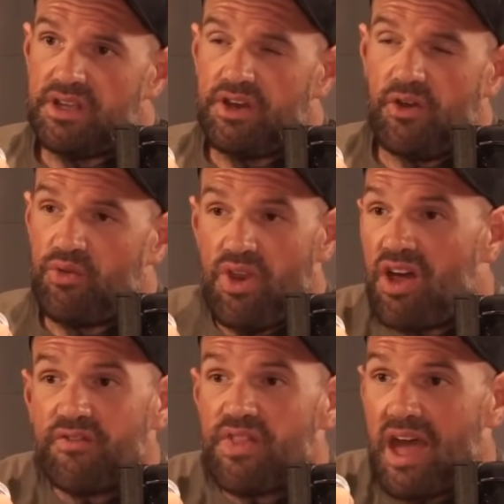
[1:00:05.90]

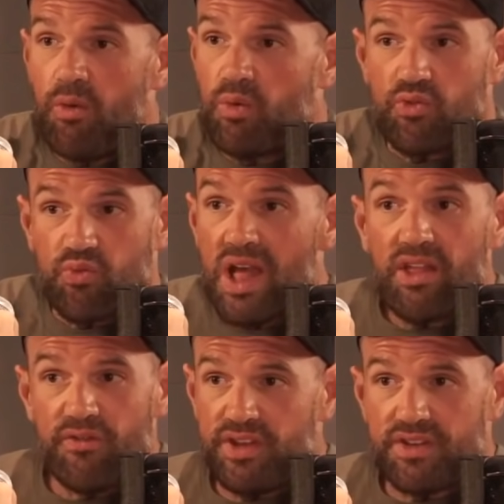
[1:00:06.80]
None of that was
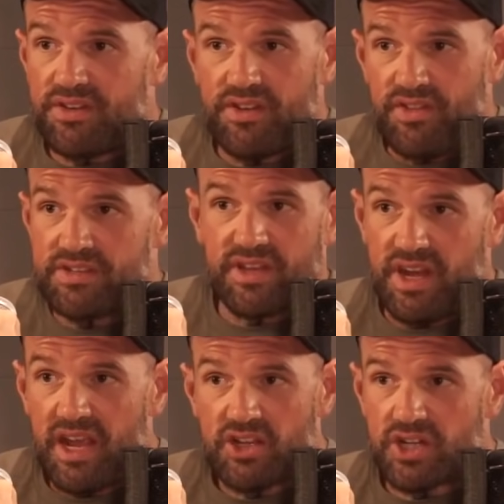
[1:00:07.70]
relevant to this
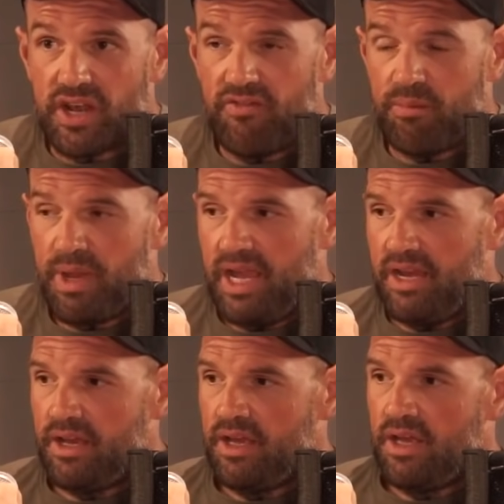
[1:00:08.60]
connection I've
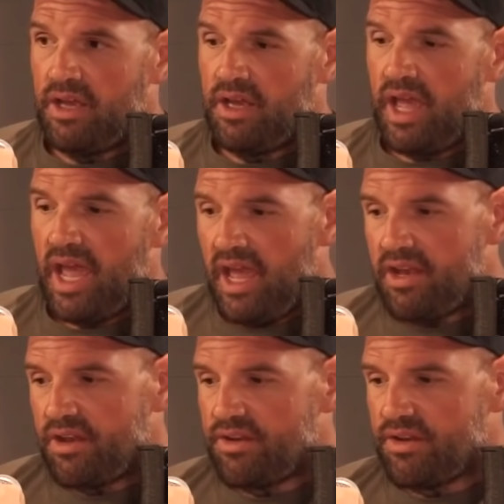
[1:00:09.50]
made.
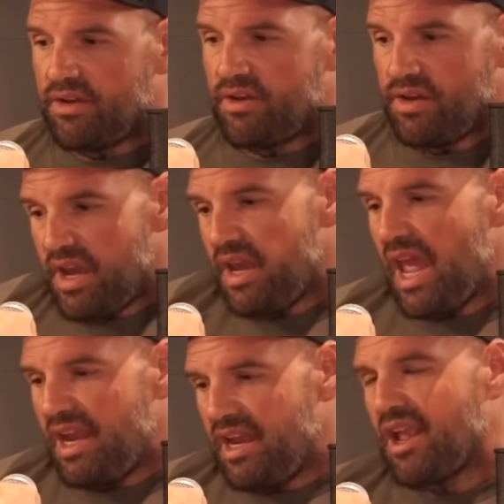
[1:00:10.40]
And
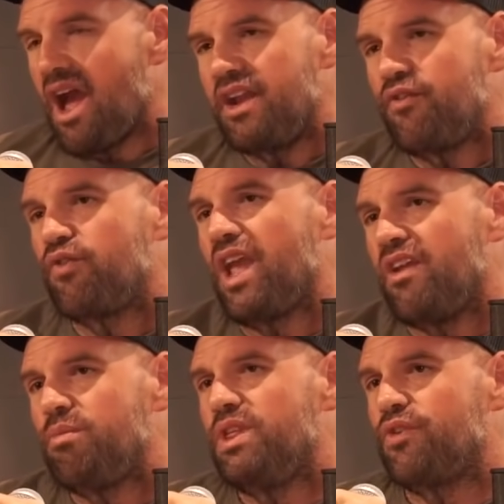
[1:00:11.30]
it kind of
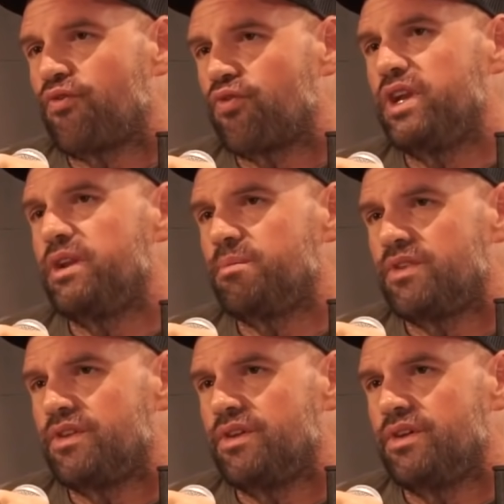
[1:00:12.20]
gave me the freedom
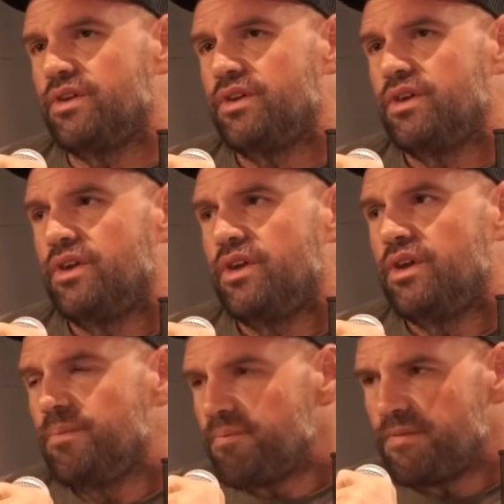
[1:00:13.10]
to
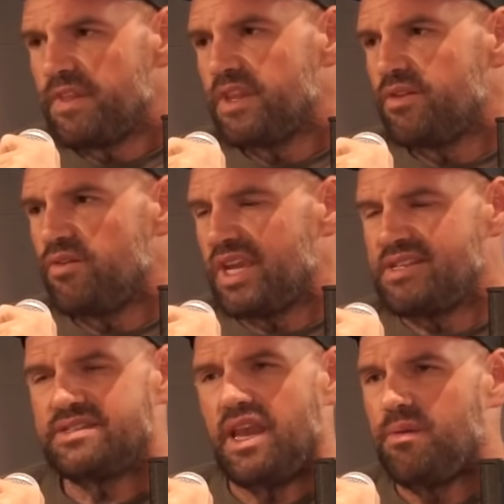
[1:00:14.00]

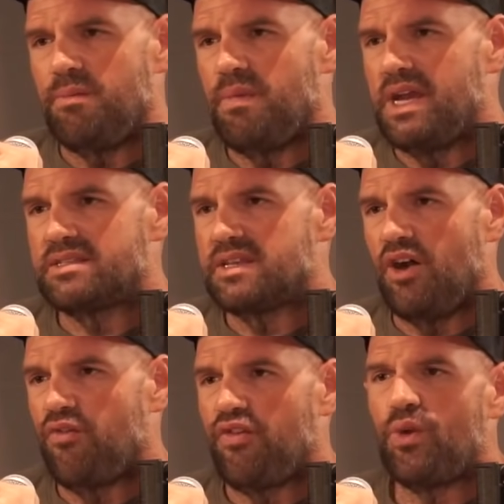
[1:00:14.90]
examine
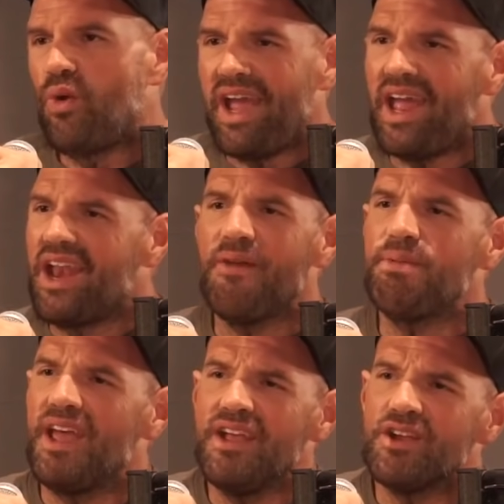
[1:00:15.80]
myself in a way.
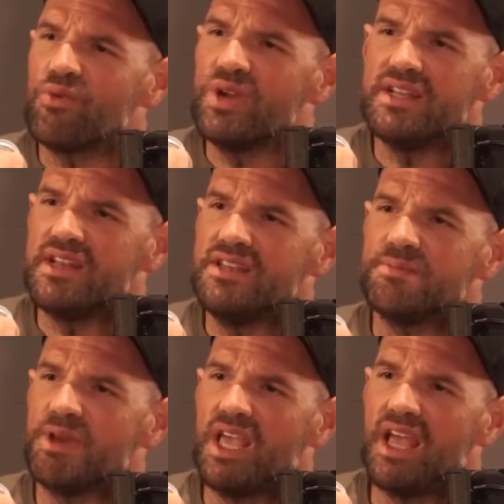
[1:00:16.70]
But I agree, it is
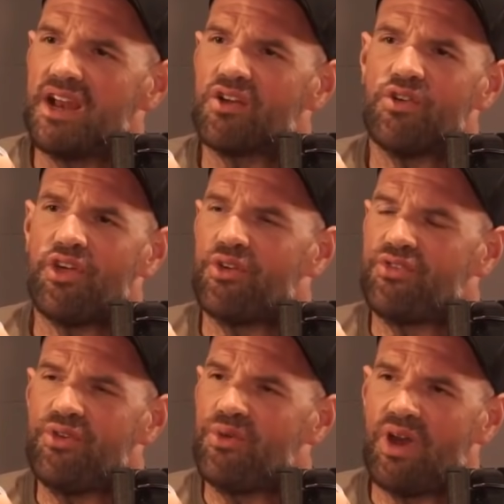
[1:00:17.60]
mechanical though
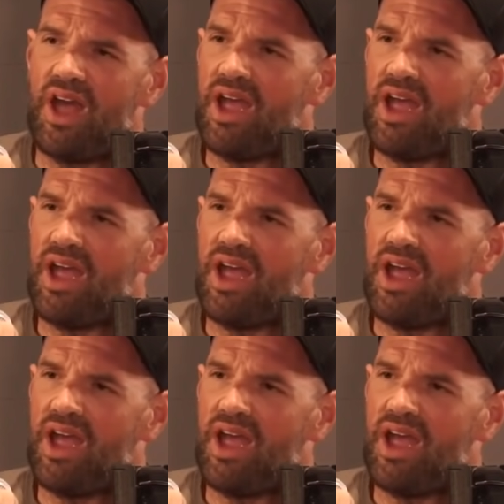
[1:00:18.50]
too.